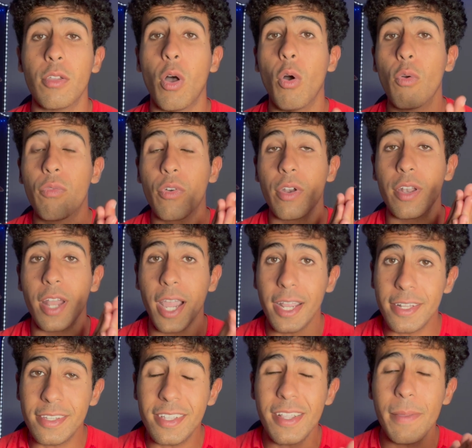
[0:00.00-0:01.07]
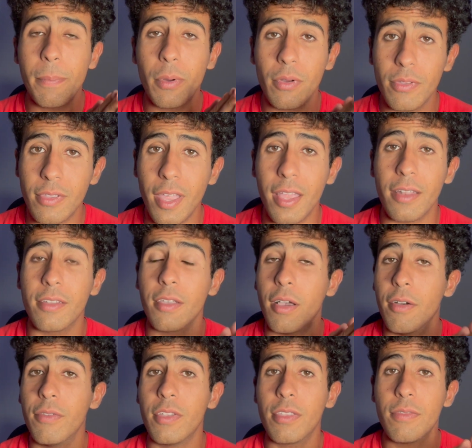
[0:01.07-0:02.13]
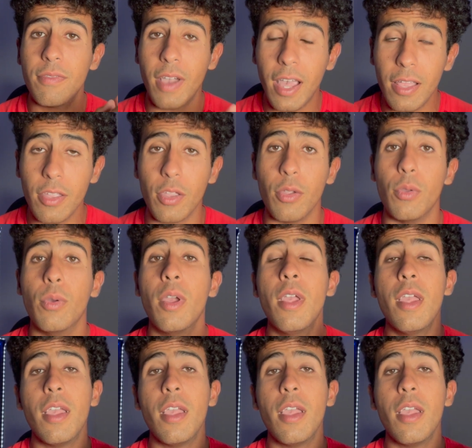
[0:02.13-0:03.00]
over 90% of its value